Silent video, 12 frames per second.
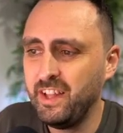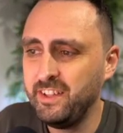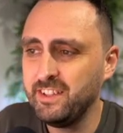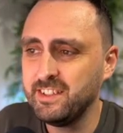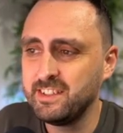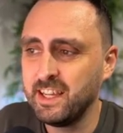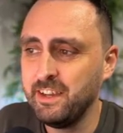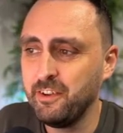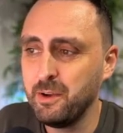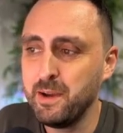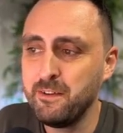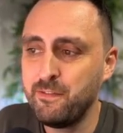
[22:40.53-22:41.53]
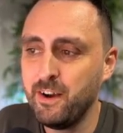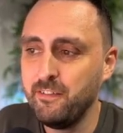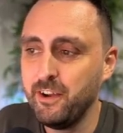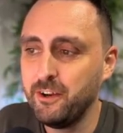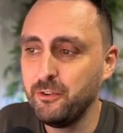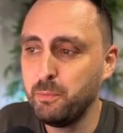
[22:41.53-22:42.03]
And this is saving about
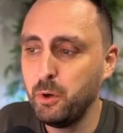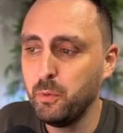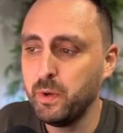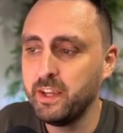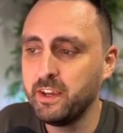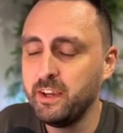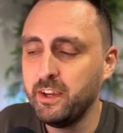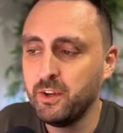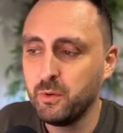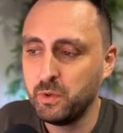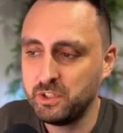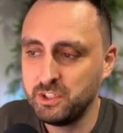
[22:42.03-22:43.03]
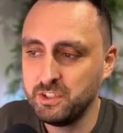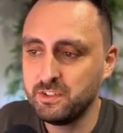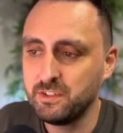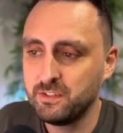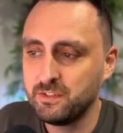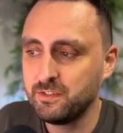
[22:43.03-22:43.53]
5 hours per week, which
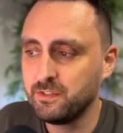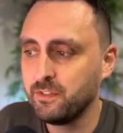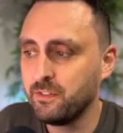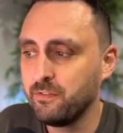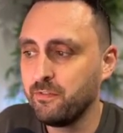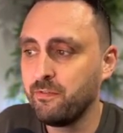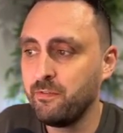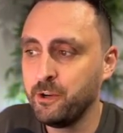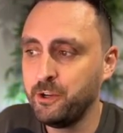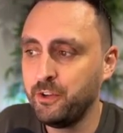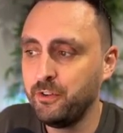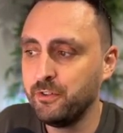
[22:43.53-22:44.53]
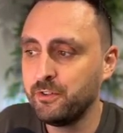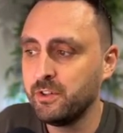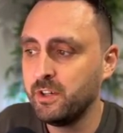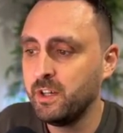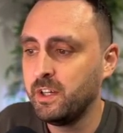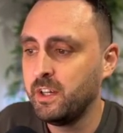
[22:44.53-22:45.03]
is very huge.